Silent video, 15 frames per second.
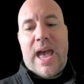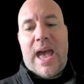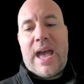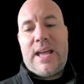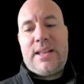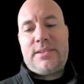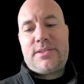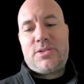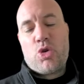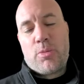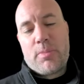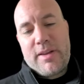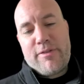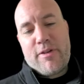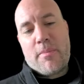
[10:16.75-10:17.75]
and
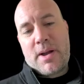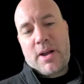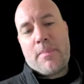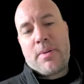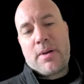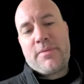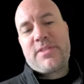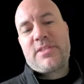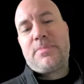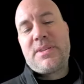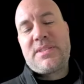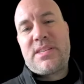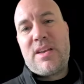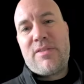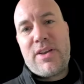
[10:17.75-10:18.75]
normally from a couple of
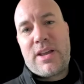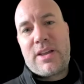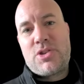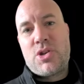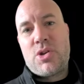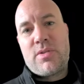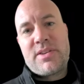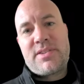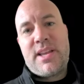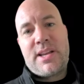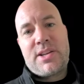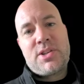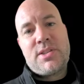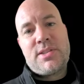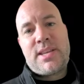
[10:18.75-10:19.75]
specific
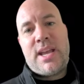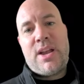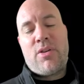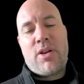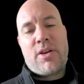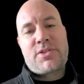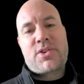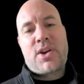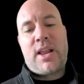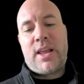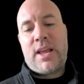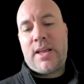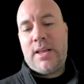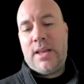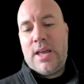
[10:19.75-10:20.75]
jurisdictions here in
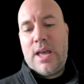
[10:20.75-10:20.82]
Australia.